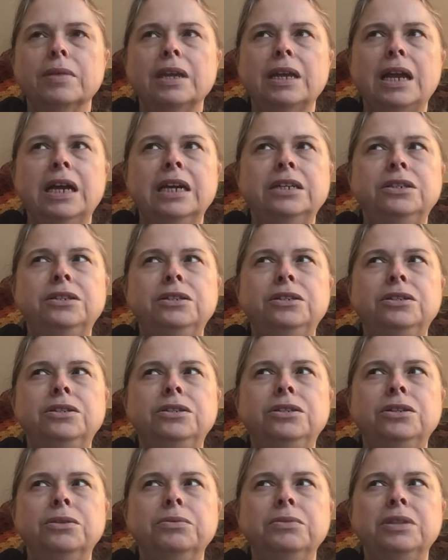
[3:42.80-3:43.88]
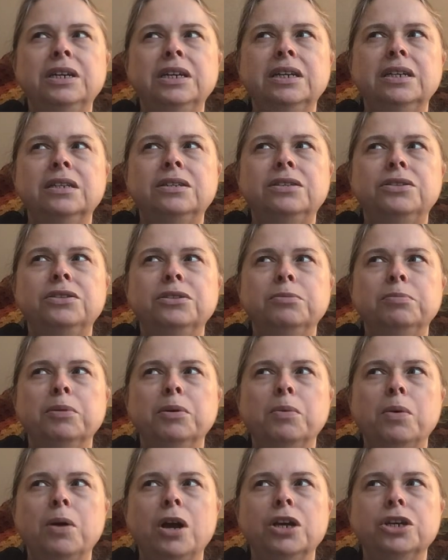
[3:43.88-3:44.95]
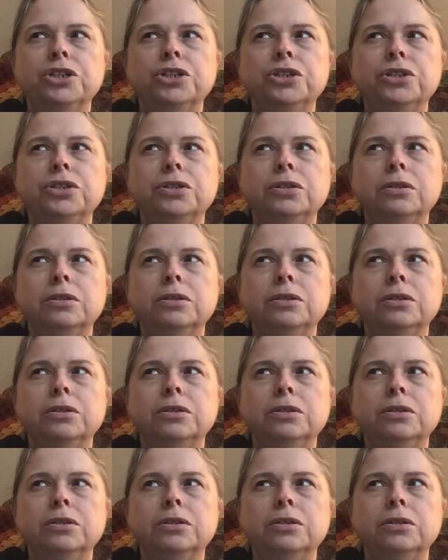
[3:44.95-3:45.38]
I don't think it's superwash.